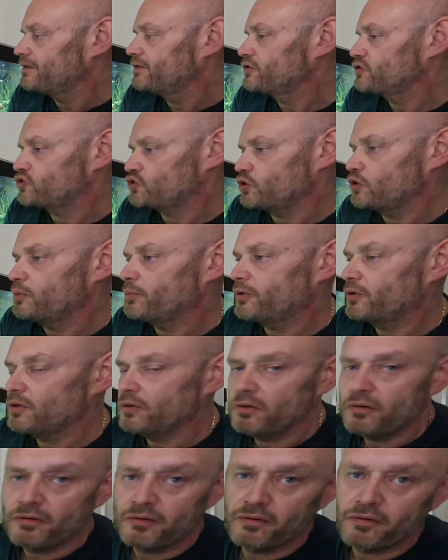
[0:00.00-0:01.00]

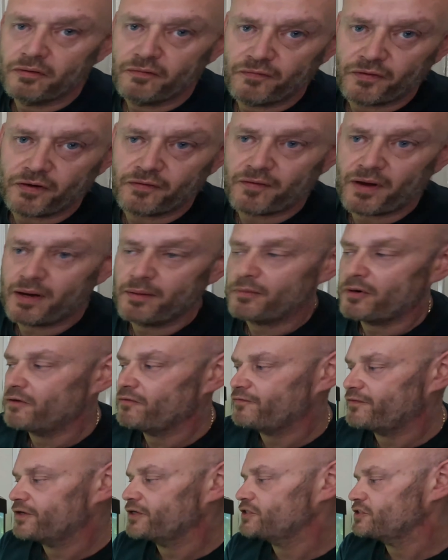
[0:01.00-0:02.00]
Suitable for the rainbow
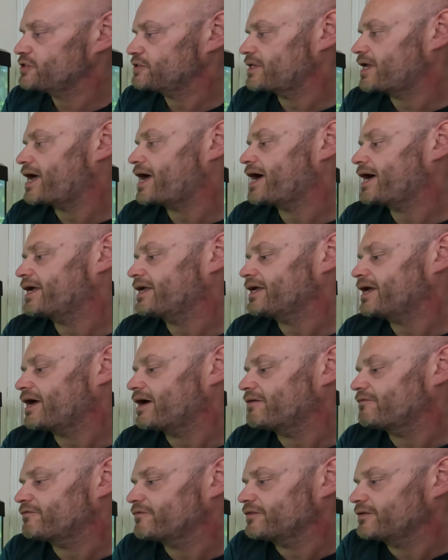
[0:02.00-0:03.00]
fish that I
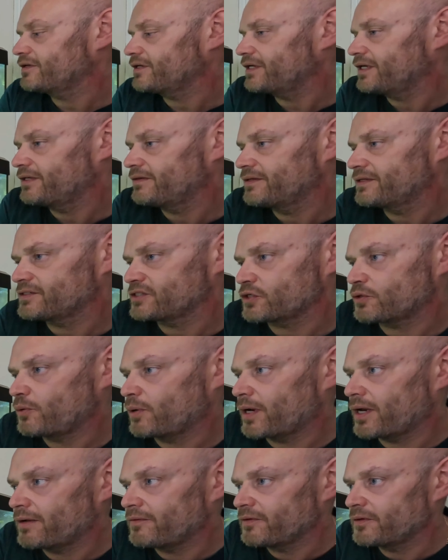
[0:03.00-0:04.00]
have in this
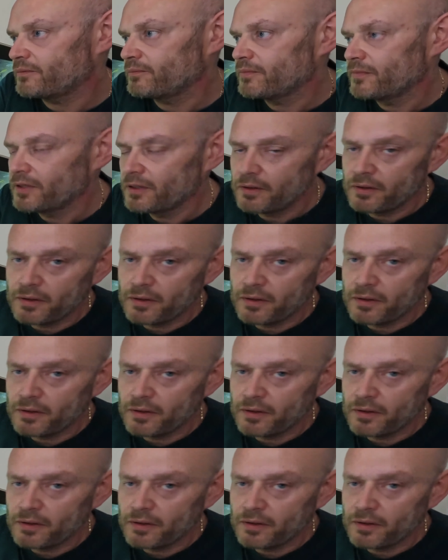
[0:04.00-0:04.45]
aquarium.